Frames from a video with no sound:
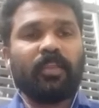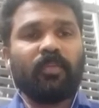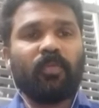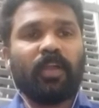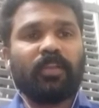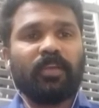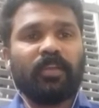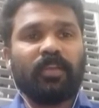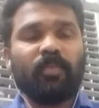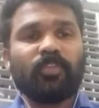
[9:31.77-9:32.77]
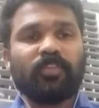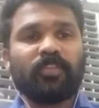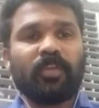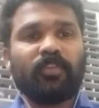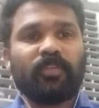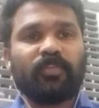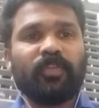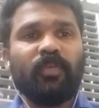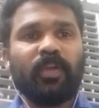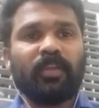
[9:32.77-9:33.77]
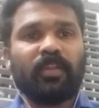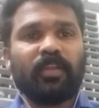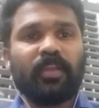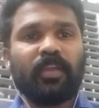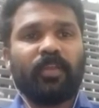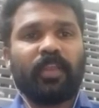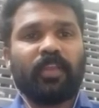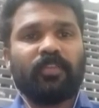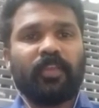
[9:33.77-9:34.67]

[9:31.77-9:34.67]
water, above the surface of the water. Here you can see